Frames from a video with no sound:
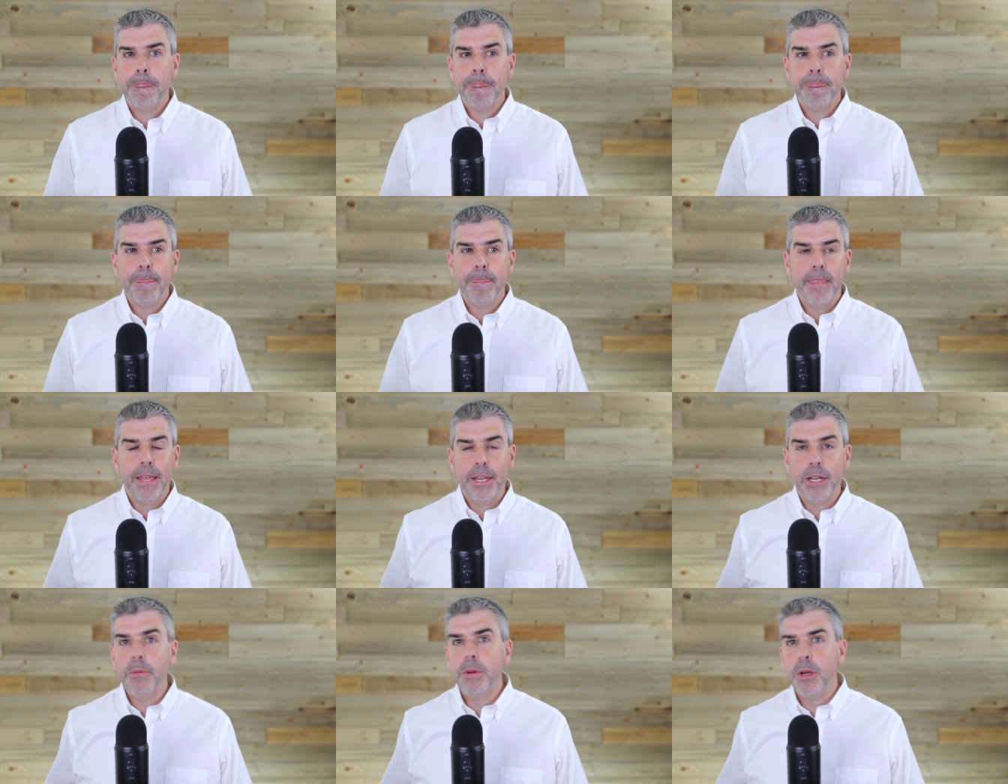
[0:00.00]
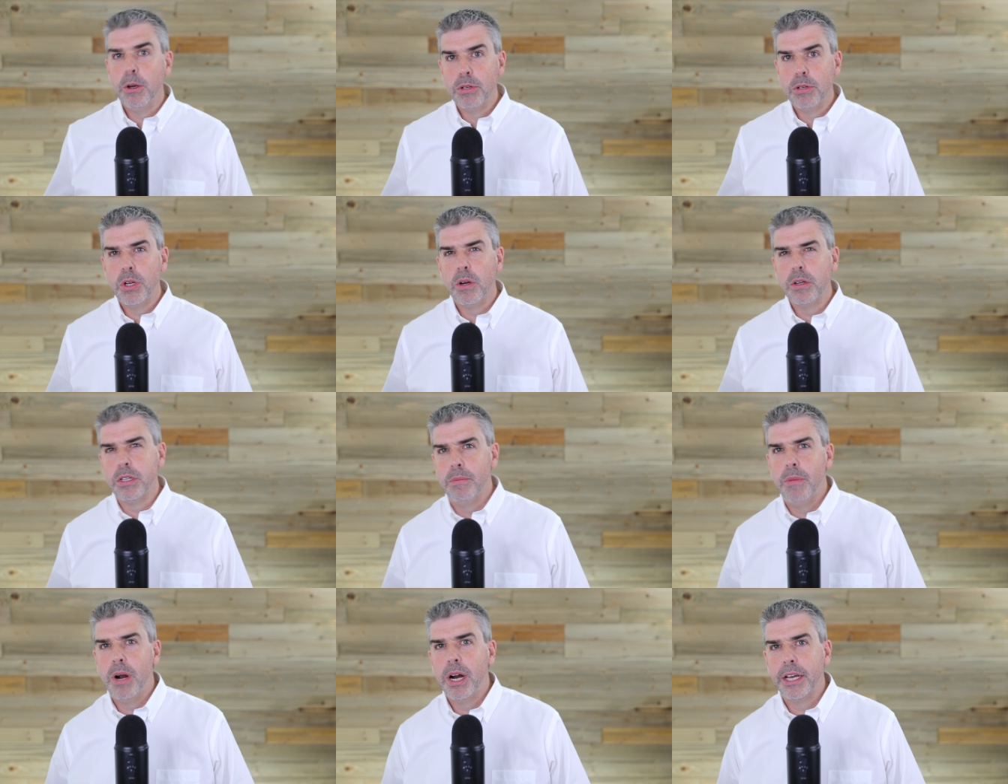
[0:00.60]
and then we go
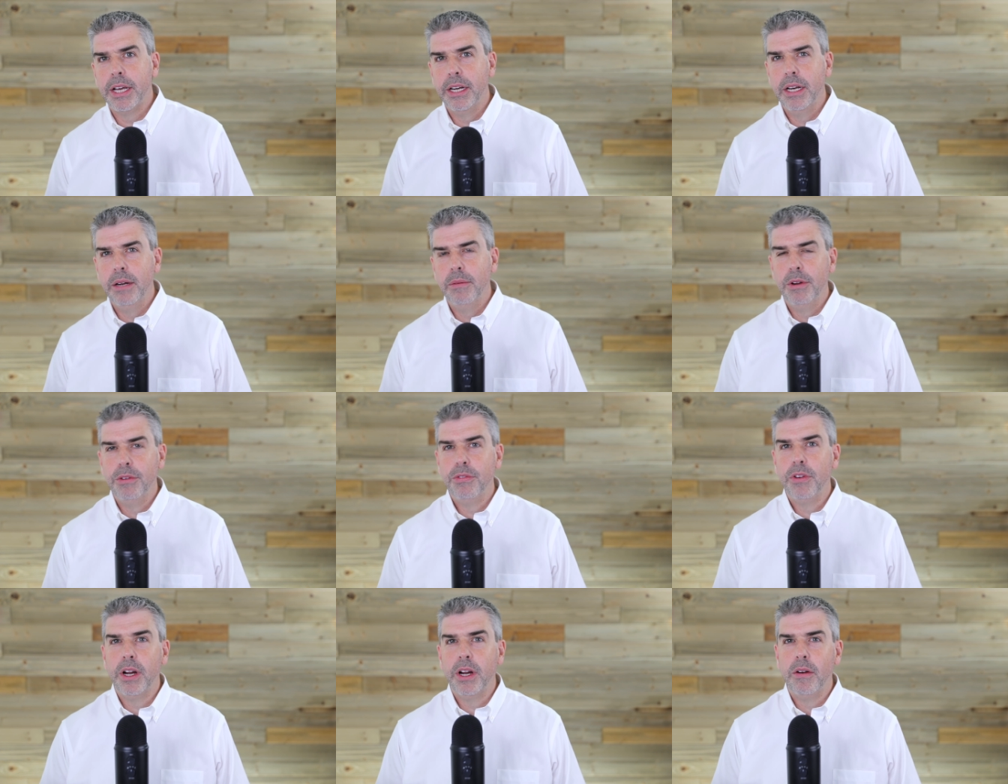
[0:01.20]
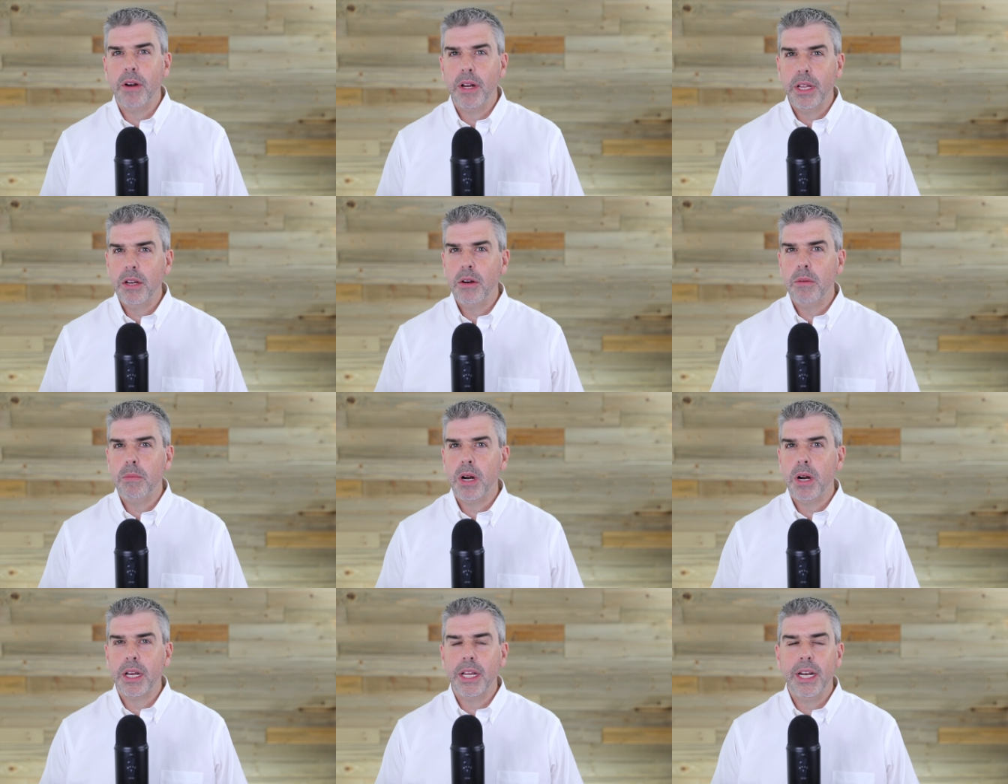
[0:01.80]
talk to marketing. We figure out, you know,
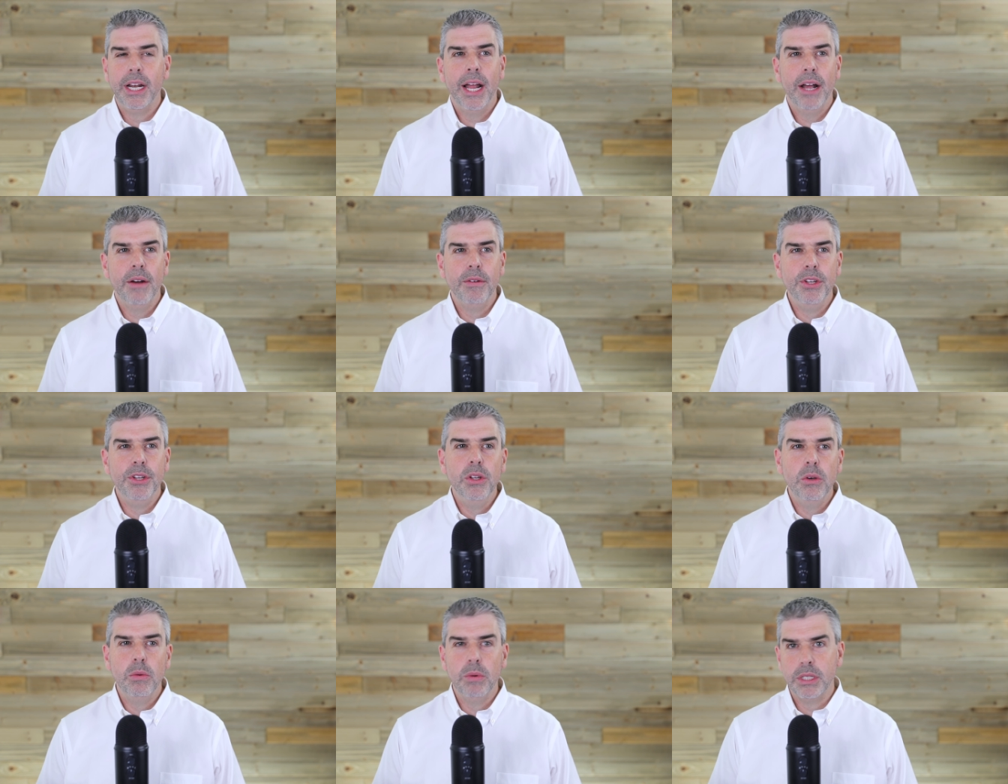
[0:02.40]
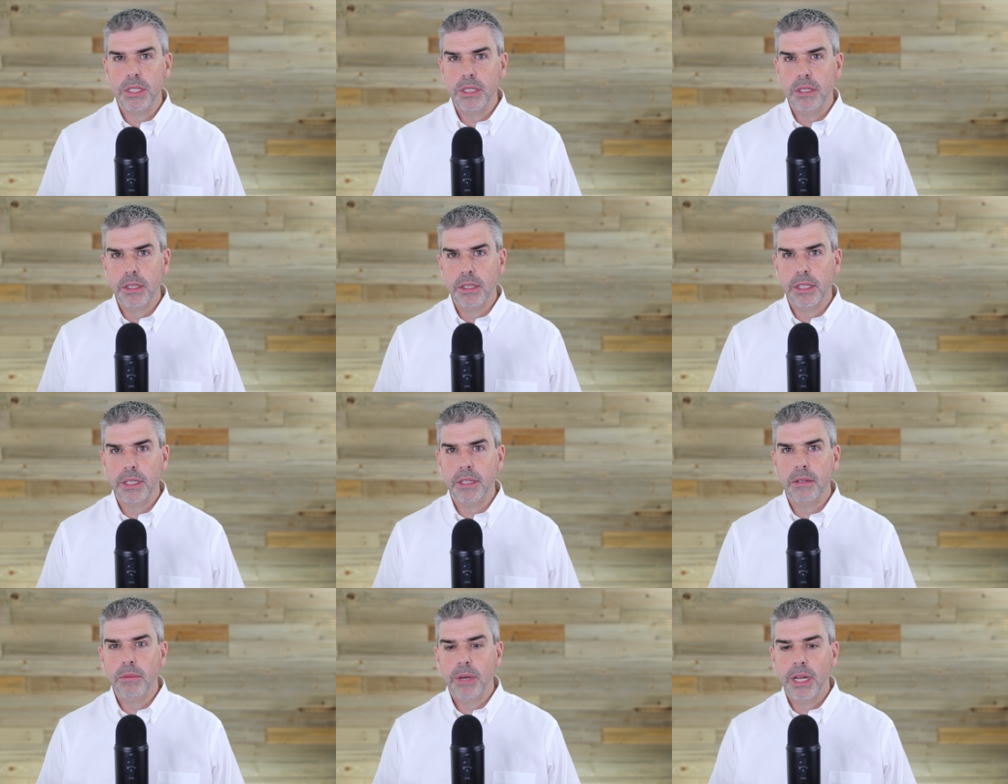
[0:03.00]
marketing, how do you want to look
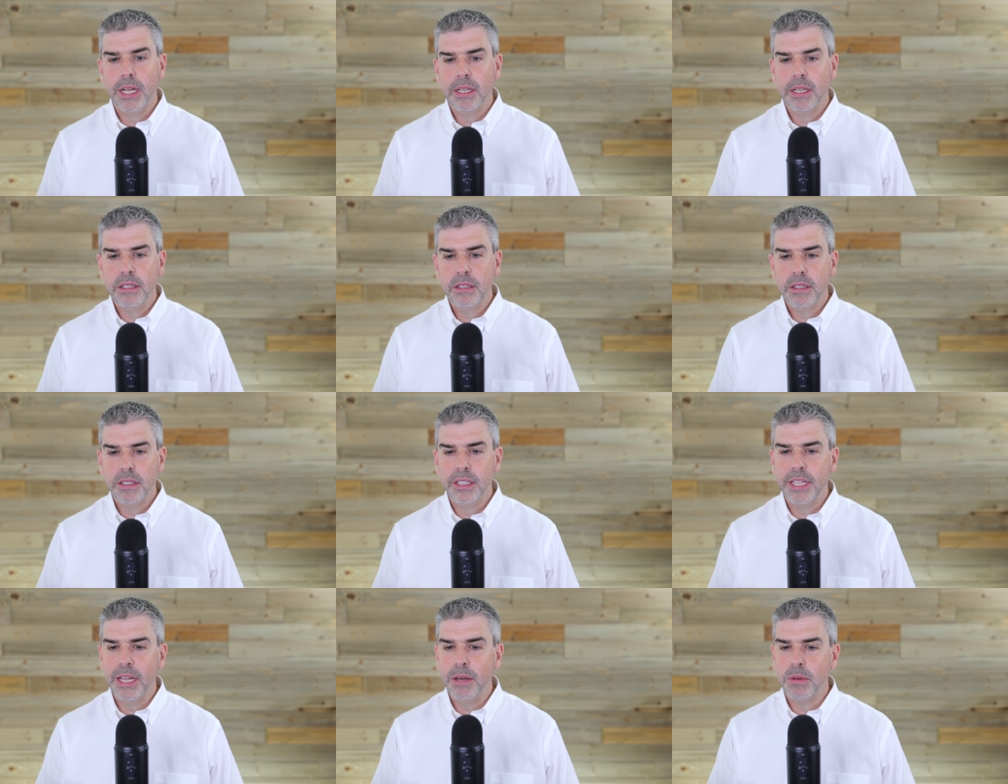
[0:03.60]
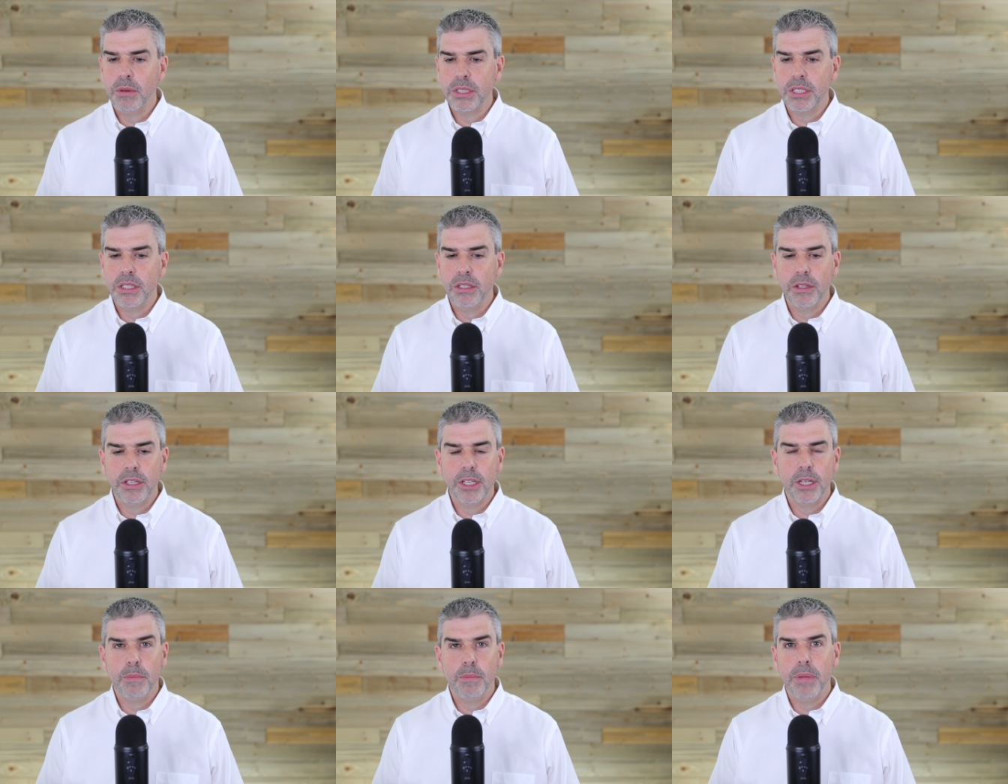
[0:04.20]
at it? Well, they want to
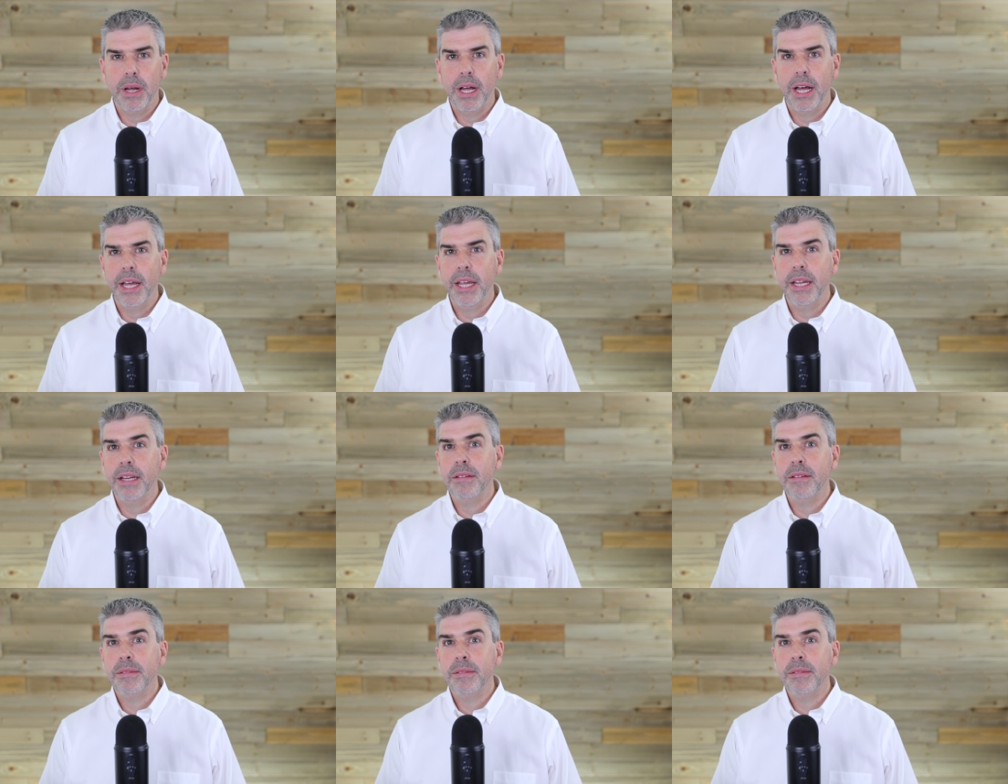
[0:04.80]
look at it by,